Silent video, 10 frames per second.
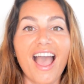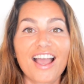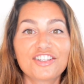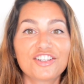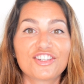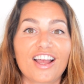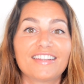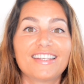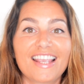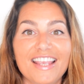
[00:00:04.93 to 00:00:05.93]
action
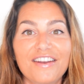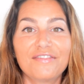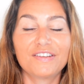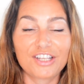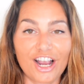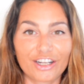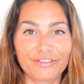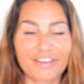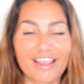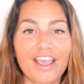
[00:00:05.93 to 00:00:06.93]
shots in
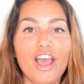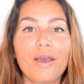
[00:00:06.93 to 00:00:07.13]
photography